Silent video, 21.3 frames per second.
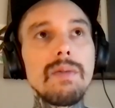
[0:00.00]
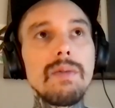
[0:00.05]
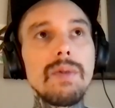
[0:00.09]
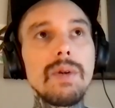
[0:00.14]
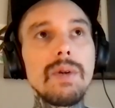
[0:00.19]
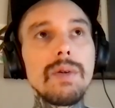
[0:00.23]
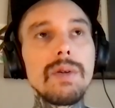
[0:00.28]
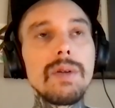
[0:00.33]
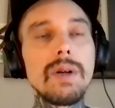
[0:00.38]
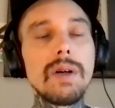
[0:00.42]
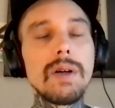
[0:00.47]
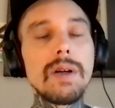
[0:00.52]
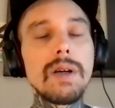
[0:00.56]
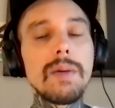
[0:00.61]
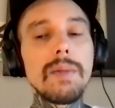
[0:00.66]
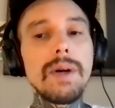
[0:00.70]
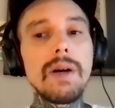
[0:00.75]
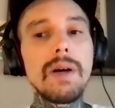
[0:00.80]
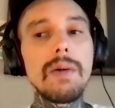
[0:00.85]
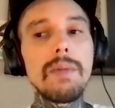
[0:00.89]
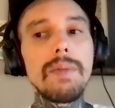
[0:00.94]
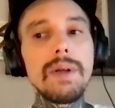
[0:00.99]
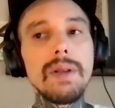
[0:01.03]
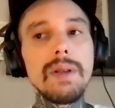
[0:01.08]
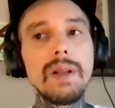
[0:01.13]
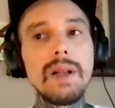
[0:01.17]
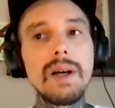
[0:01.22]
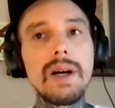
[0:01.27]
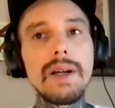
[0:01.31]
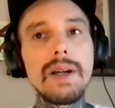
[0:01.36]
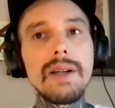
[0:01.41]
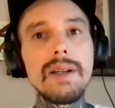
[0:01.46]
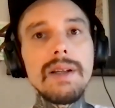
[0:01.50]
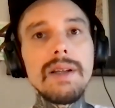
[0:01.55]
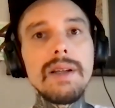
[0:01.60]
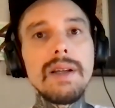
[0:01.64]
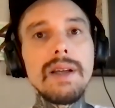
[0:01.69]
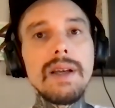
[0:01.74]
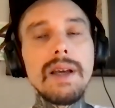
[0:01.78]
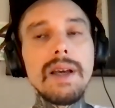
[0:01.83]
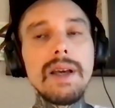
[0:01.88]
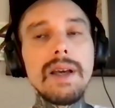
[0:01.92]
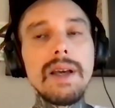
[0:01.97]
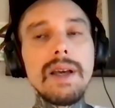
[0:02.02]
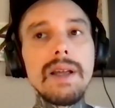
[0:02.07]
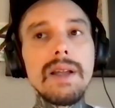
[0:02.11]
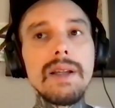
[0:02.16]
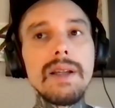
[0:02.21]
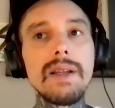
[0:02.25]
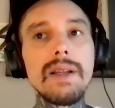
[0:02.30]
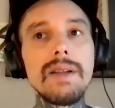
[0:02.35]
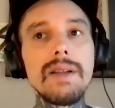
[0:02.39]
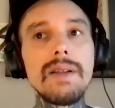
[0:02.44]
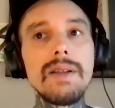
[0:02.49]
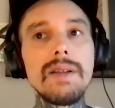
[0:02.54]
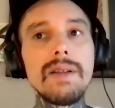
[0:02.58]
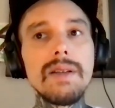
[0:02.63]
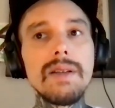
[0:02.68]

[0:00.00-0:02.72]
we were talking about bin Laden and